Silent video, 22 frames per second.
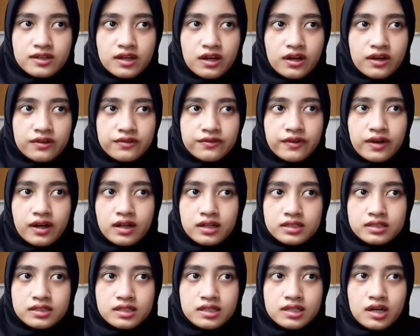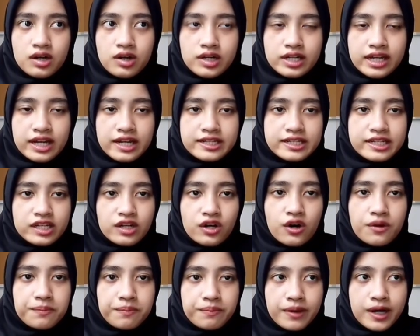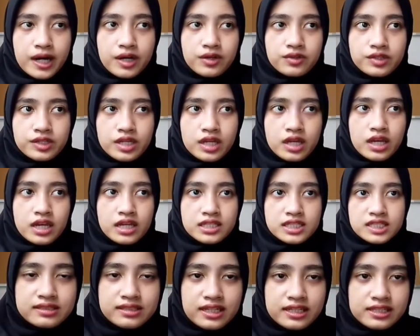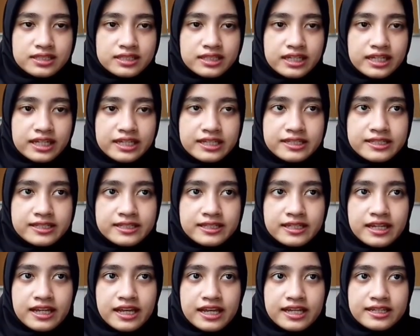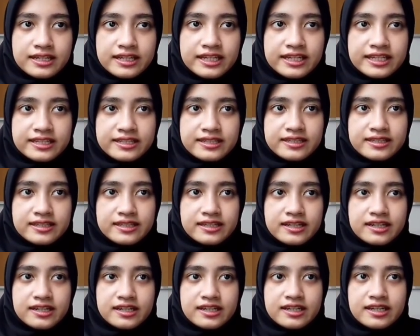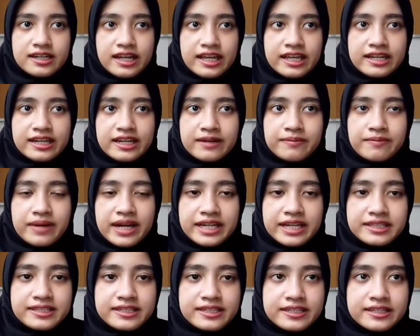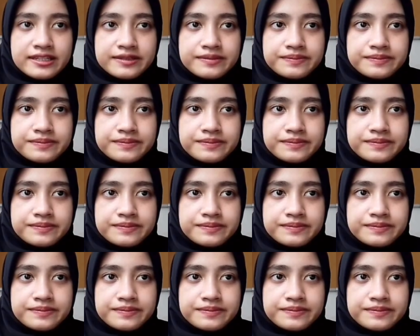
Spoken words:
of other organic compounds such as ester and amides.